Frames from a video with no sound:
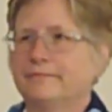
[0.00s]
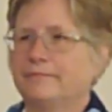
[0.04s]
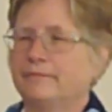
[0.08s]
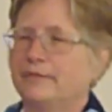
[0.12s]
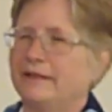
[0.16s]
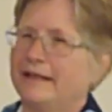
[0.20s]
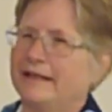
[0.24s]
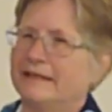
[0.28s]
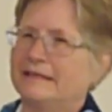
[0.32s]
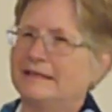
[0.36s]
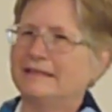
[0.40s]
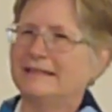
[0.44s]

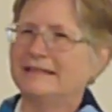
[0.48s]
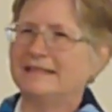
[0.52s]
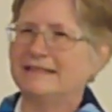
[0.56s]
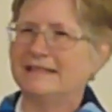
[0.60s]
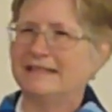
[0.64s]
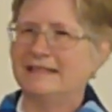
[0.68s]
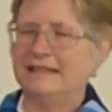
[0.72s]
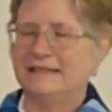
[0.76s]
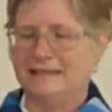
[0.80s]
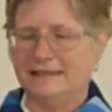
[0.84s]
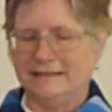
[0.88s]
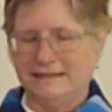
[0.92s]
Planting
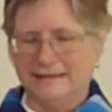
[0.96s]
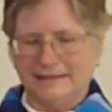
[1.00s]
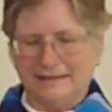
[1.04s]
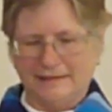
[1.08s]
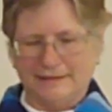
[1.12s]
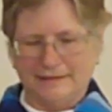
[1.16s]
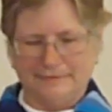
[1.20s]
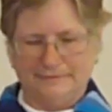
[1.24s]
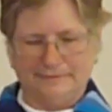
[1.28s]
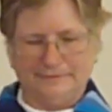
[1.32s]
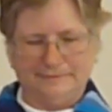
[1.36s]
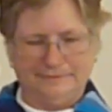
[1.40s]
seeds.
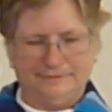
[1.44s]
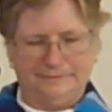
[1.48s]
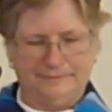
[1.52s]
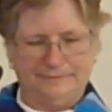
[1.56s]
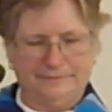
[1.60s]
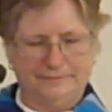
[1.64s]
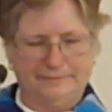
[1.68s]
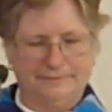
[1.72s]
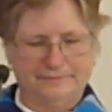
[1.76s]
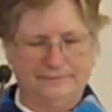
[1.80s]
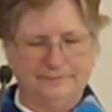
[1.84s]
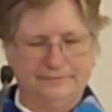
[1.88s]

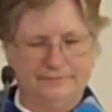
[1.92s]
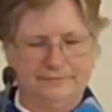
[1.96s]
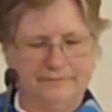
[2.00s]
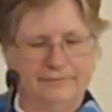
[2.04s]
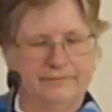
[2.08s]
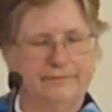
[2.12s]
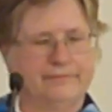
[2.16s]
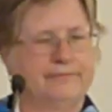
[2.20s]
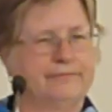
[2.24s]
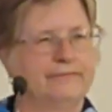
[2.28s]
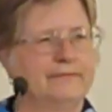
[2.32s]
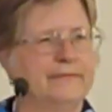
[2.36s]

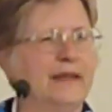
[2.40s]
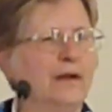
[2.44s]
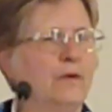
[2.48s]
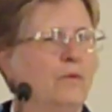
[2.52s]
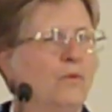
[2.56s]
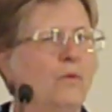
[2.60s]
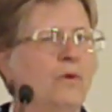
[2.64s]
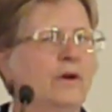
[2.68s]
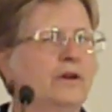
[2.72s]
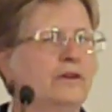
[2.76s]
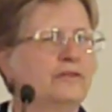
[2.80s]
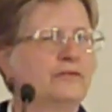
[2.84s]

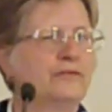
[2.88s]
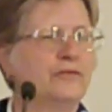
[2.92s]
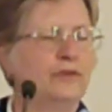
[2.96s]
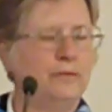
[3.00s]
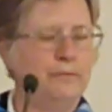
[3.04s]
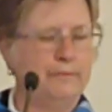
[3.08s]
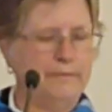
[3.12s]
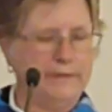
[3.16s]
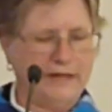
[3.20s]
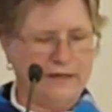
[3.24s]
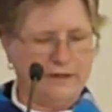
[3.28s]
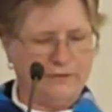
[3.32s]
That wonderful
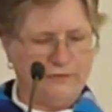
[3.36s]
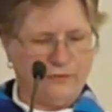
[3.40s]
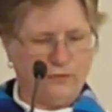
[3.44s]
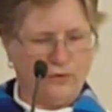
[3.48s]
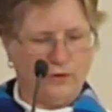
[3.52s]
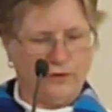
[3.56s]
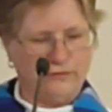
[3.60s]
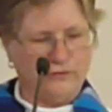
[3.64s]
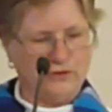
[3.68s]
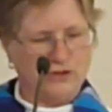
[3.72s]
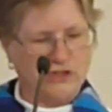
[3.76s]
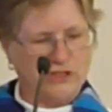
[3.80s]

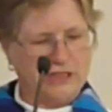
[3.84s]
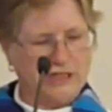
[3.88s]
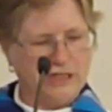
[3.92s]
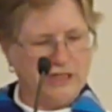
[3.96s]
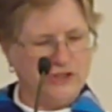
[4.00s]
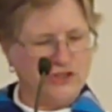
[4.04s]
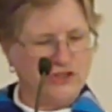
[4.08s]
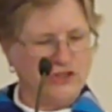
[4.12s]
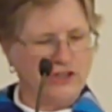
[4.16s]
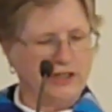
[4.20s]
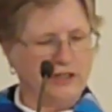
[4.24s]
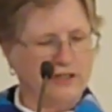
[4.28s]
metaphor for
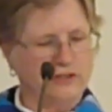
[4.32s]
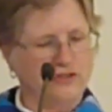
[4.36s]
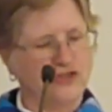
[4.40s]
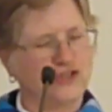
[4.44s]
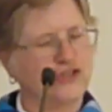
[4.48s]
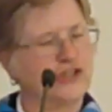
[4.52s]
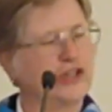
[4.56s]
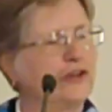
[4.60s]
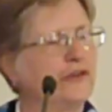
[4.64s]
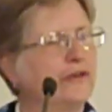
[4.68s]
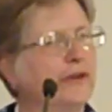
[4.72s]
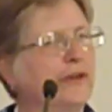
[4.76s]
teaching and
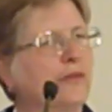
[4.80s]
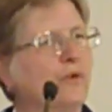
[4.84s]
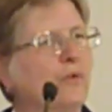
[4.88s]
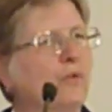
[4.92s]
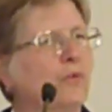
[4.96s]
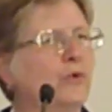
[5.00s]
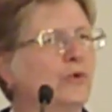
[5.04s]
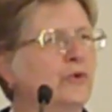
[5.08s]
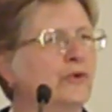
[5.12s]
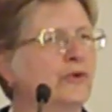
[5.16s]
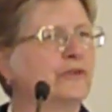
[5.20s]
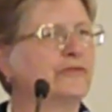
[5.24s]
sharing the
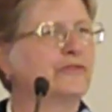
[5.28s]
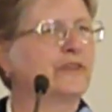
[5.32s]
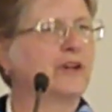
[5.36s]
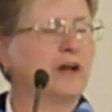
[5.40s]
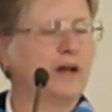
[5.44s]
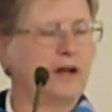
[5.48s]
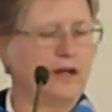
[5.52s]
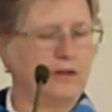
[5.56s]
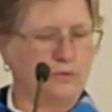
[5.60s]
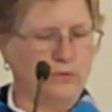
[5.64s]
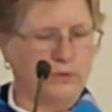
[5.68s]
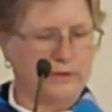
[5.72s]
Word of
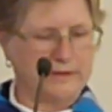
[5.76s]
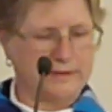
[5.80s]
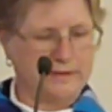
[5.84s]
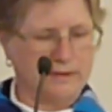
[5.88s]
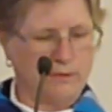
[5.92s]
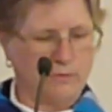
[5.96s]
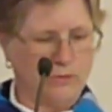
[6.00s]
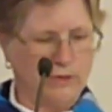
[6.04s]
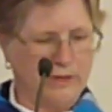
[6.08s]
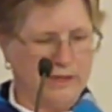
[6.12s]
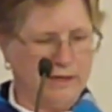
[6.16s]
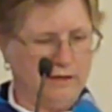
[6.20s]
God with
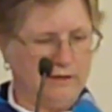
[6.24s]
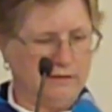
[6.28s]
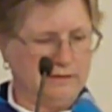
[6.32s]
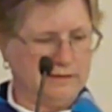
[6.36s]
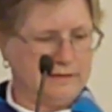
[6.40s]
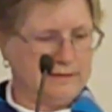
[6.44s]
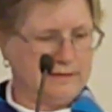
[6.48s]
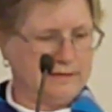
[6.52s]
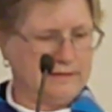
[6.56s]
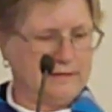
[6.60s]
someone else.